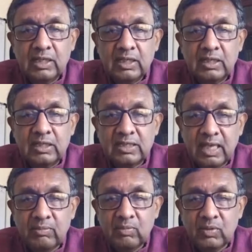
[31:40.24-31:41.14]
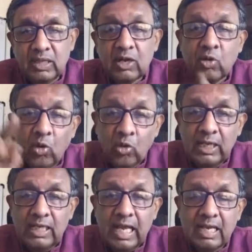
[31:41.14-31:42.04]
their
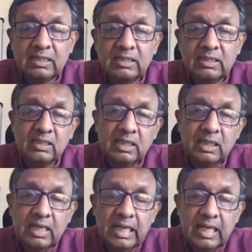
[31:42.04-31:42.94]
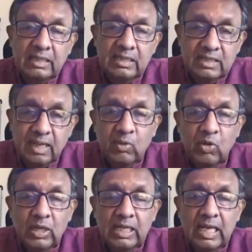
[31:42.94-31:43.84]
holy land, the same
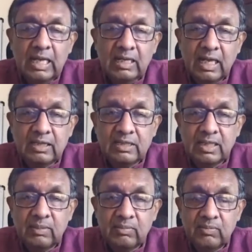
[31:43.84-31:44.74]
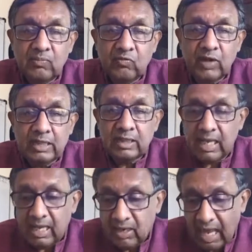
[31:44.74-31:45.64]
holy land and the same
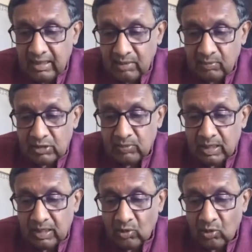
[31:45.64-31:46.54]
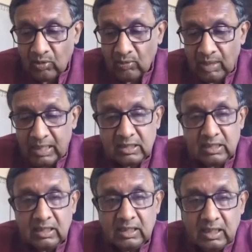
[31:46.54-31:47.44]
fatherland, and that must be based
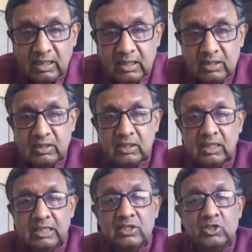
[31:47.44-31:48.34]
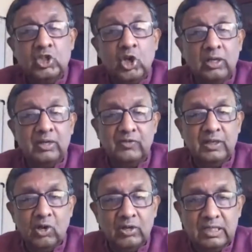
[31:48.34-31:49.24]
in this geography,
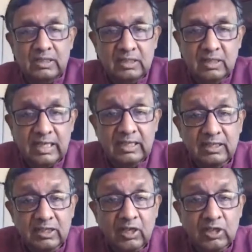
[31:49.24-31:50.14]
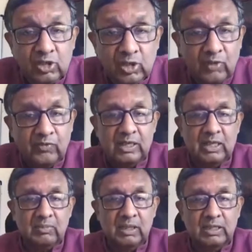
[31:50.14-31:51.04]
not necessarily in the territory of
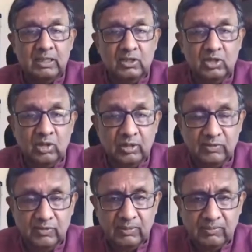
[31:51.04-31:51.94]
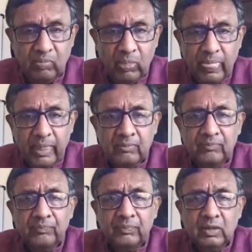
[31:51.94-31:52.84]
India, but in the geography.
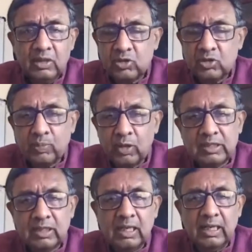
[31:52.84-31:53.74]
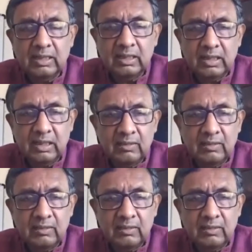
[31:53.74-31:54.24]
There's no political idea there.